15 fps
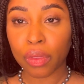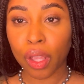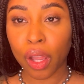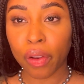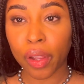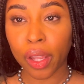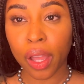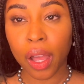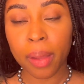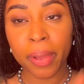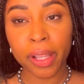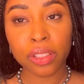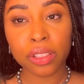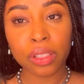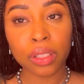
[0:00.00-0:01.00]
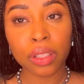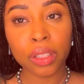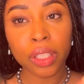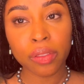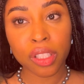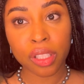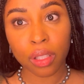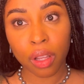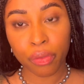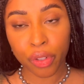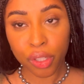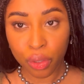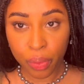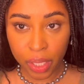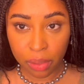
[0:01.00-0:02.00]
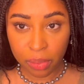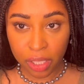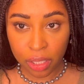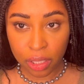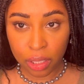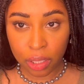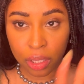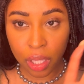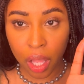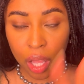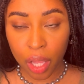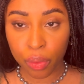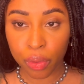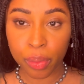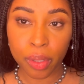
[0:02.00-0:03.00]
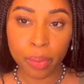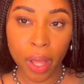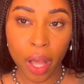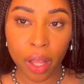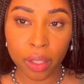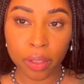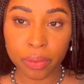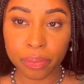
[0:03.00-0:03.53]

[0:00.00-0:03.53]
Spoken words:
All right, I'm actually gonna leave this on for 20 minutes. I will be back.